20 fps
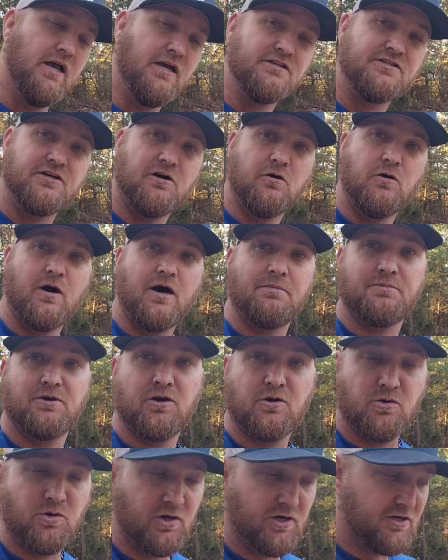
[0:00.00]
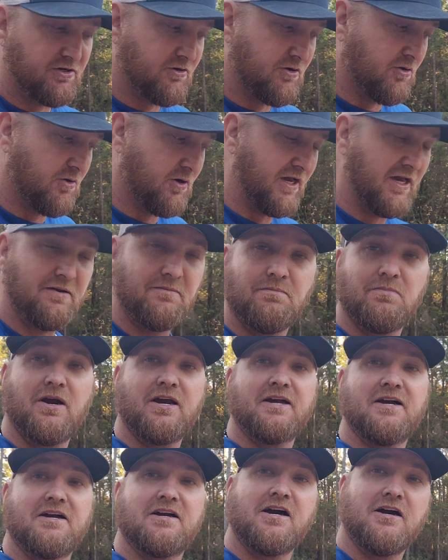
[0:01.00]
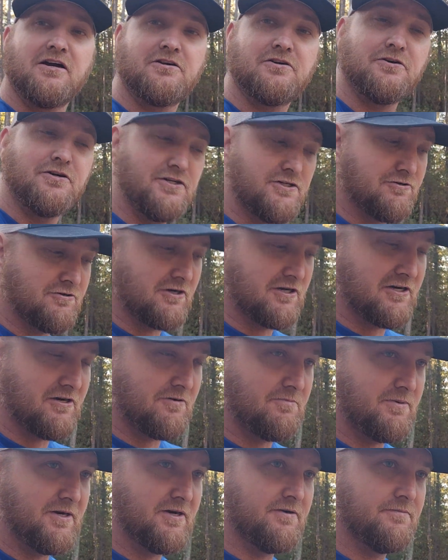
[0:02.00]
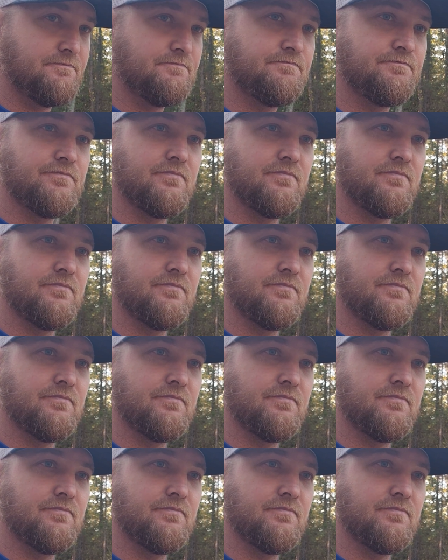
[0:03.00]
So I'm going to go ahead and bring a concrete truck up here